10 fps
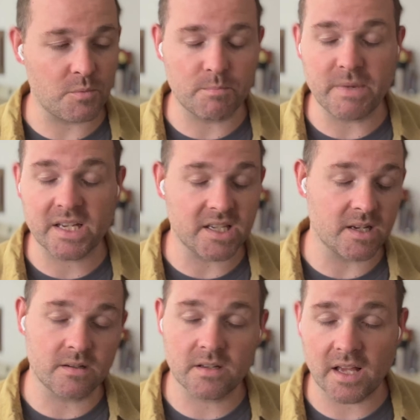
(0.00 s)

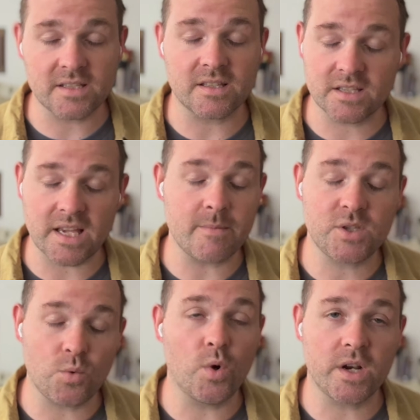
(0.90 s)
mixing as the same as
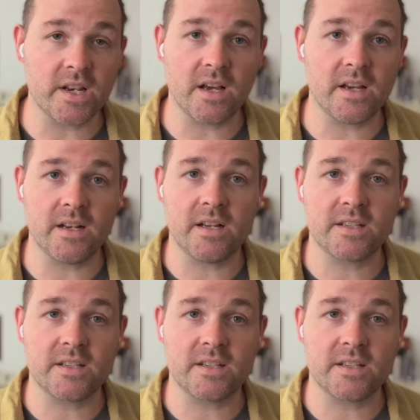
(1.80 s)
you would in a